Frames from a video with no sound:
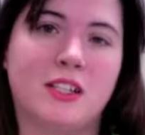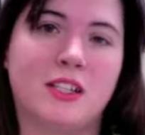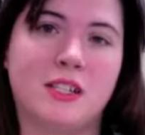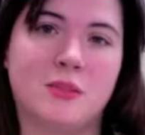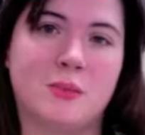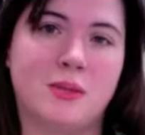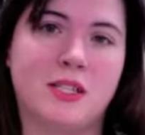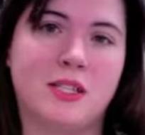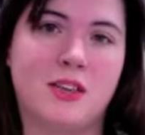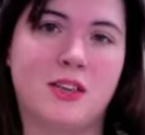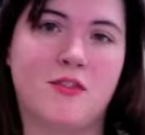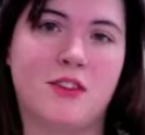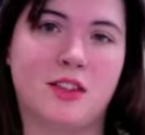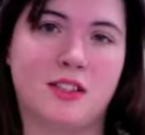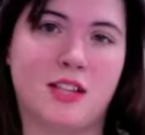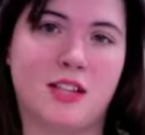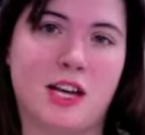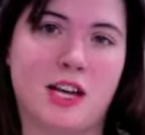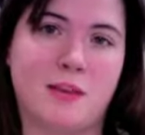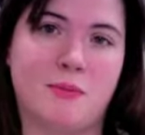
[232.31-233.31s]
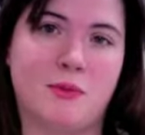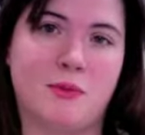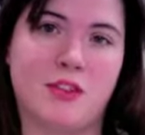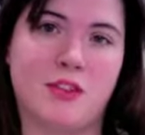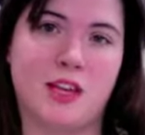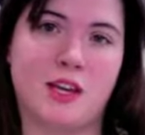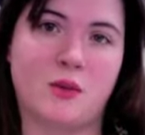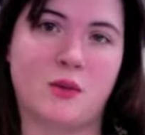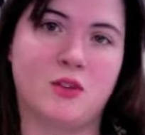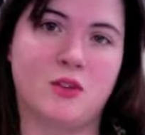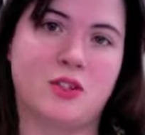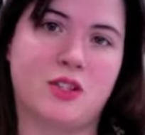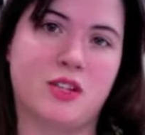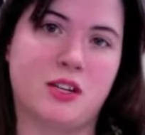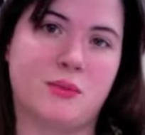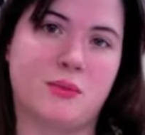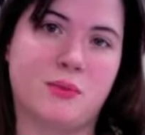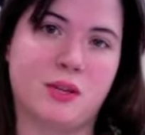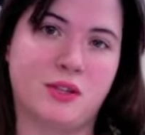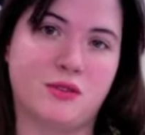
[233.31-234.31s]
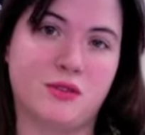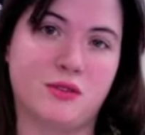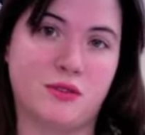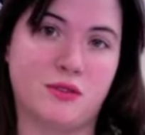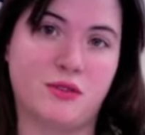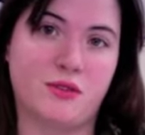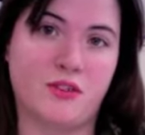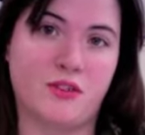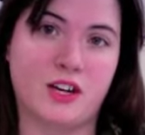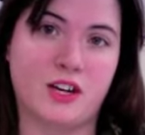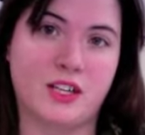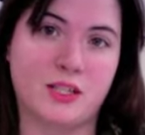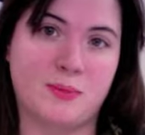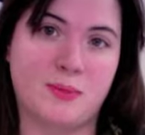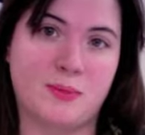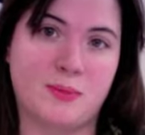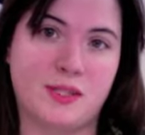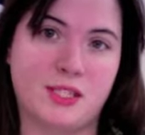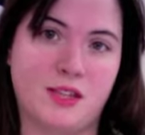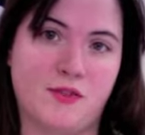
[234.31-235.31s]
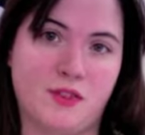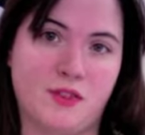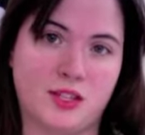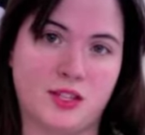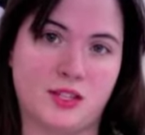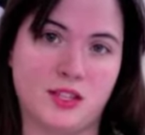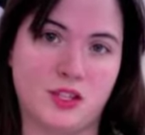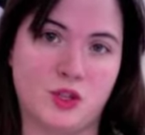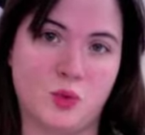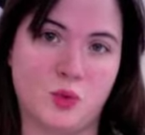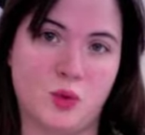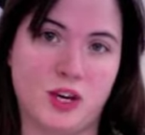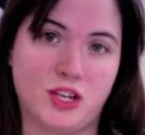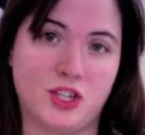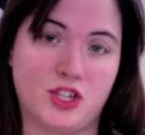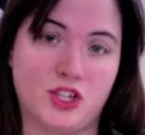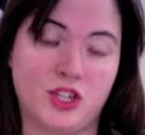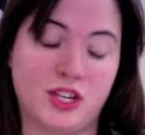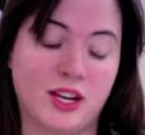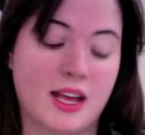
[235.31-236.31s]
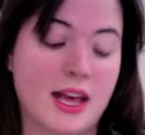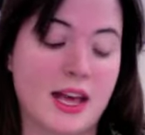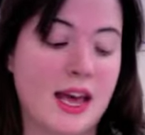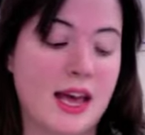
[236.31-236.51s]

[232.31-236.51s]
specific type of language that appeals to a very specific situation,